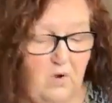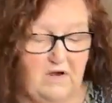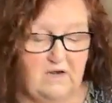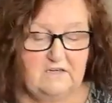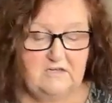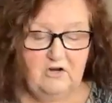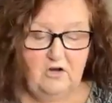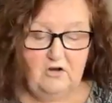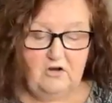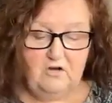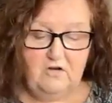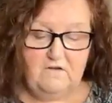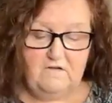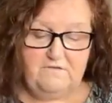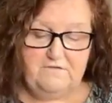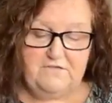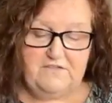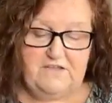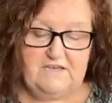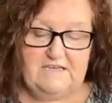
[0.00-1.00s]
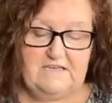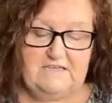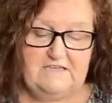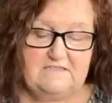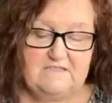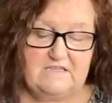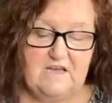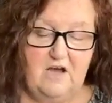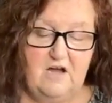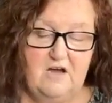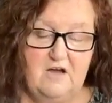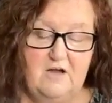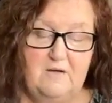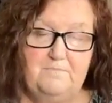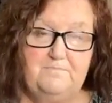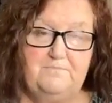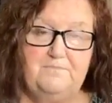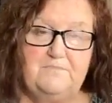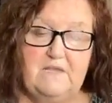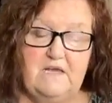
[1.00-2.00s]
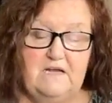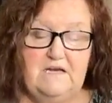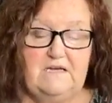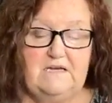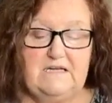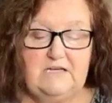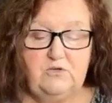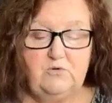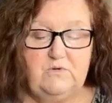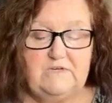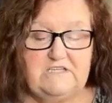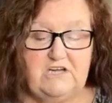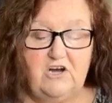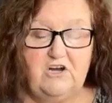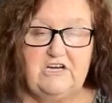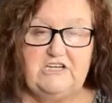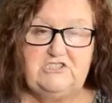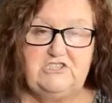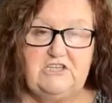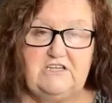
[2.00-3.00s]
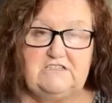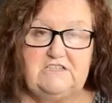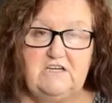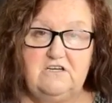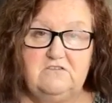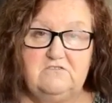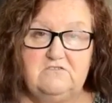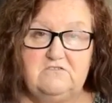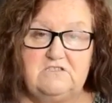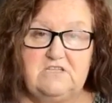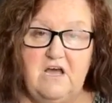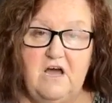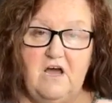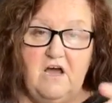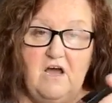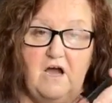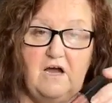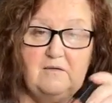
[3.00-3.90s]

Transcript: one of these liquid eyeshadows.